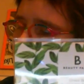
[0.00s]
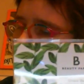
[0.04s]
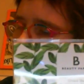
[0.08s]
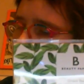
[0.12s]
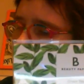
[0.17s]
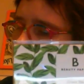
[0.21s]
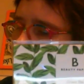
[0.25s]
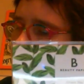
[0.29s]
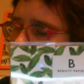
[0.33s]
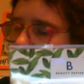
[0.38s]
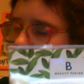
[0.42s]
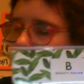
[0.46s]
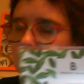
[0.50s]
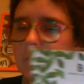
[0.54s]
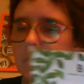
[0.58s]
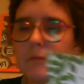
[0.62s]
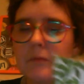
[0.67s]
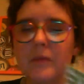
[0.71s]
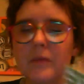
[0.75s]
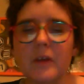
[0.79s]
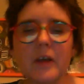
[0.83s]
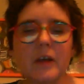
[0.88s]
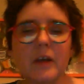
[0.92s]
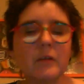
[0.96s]

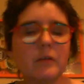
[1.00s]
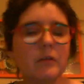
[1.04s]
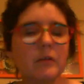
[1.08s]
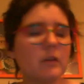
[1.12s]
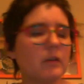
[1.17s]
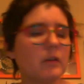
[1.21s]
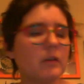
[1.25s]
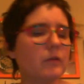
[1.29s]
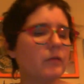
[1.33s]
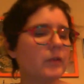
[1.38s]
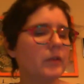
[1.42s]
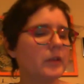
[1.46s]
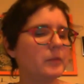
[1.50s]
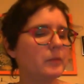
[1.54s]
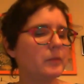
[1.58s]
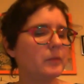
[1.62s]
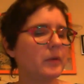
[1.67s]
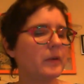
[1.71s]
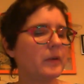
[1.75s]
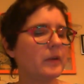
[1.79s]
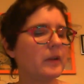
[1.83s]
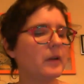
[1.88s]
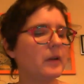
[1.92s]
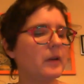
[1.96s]
I'm not convinced
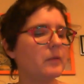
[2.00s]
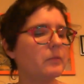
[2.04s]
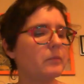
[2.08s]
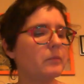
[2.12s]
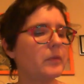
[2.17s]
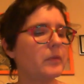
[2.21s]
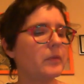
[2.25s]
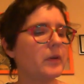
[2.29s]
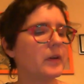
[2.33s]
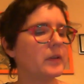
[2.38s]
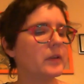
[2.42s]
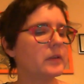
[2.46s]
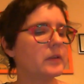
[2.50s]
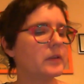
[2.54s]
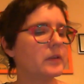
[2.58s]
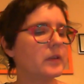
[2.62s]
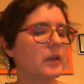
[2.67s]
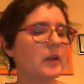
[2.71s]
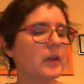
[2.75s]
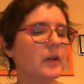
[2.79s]
by that, but